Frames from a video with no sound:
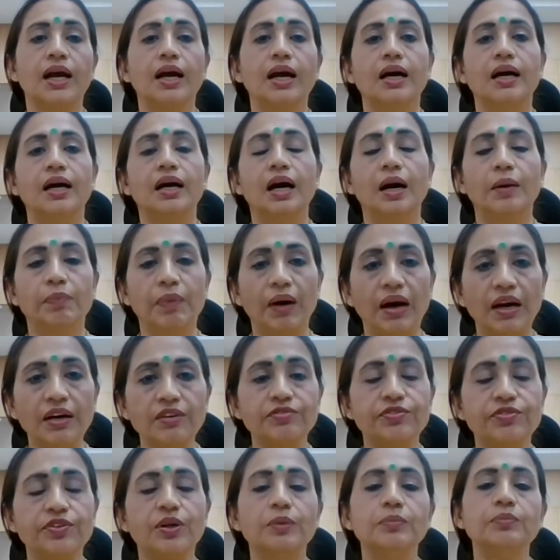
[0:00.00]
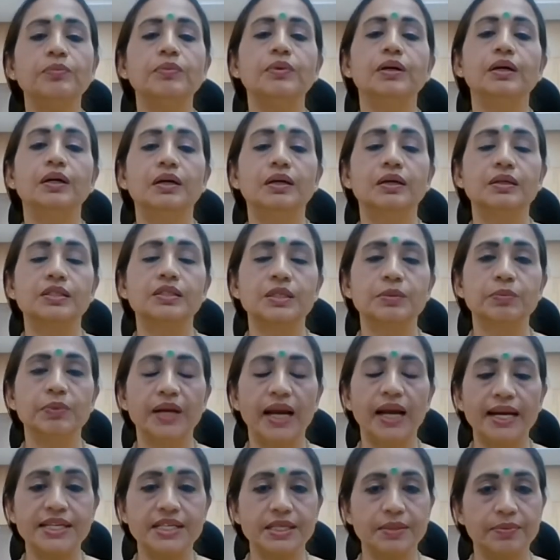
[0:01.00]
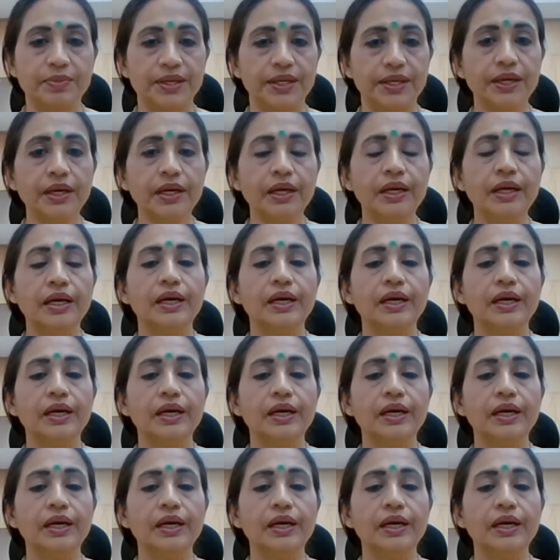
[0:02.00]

apart from IIITB,